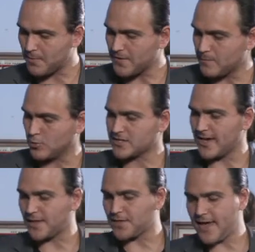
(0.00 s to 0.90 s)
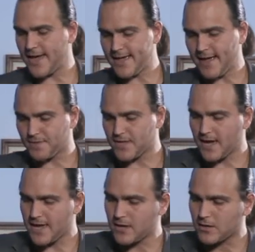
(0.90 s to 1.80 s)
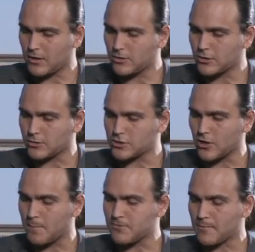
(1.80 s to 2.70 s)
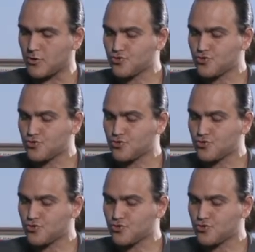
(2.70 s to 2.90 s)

and then we'll take the A, and the A goes on top. So I'm going to